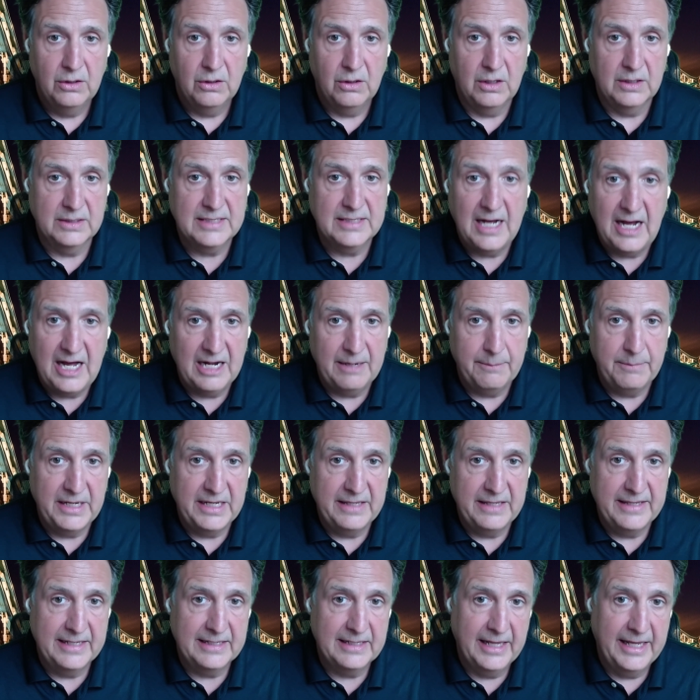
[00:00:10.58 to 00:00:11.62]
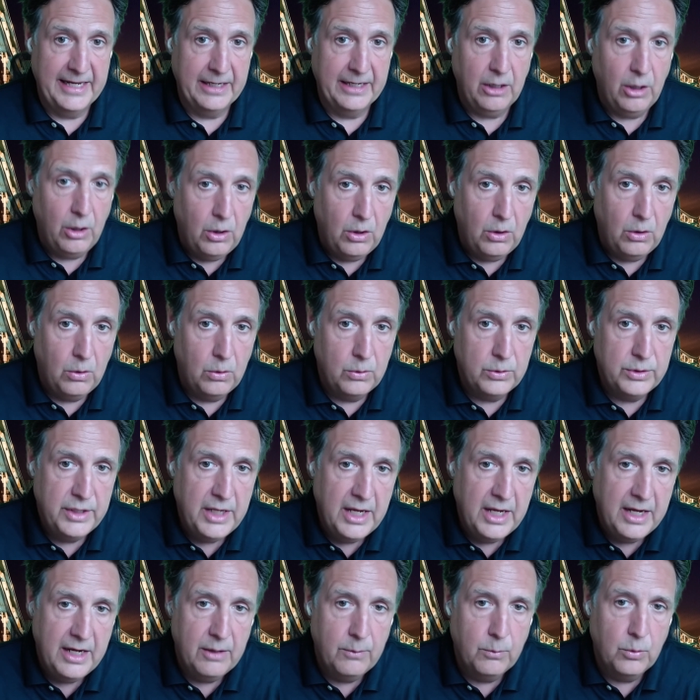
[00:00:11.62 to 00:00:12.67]
autonomy that, like, oh,
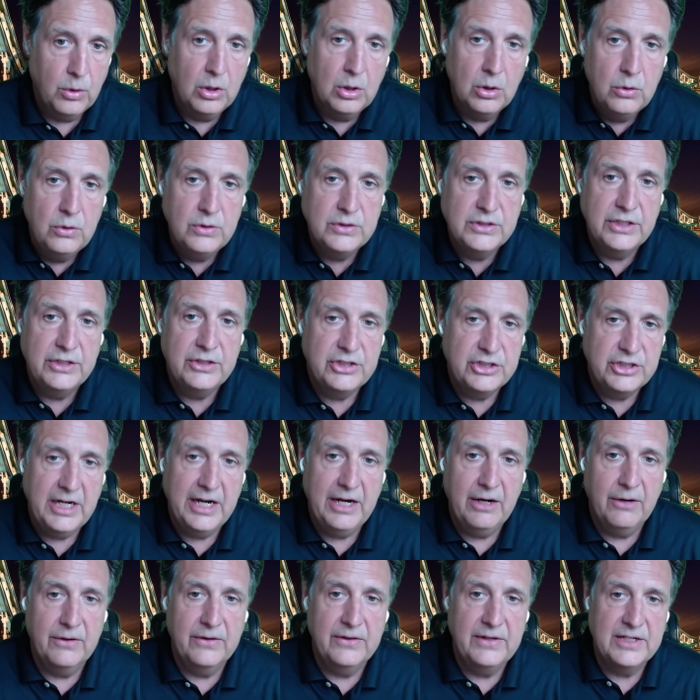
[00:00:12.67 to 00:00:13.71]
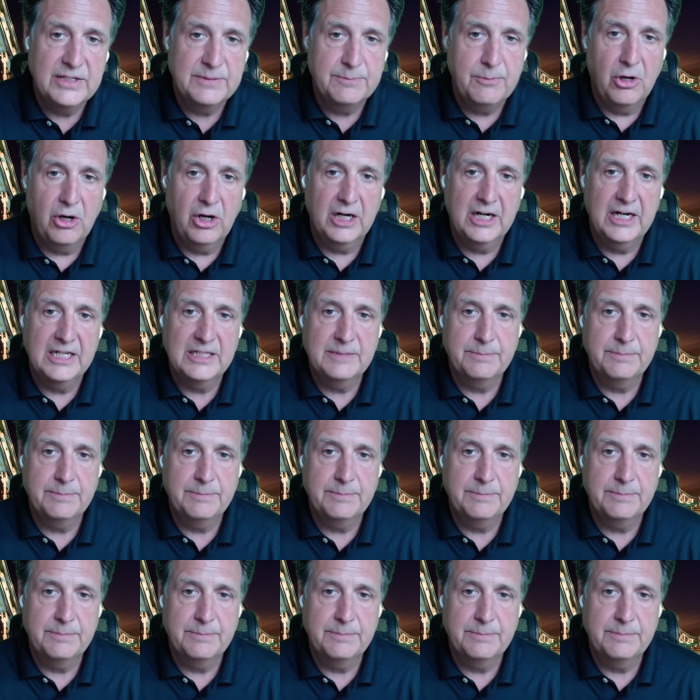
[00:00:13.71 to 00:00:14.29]
yeah, we're losing share in these markets,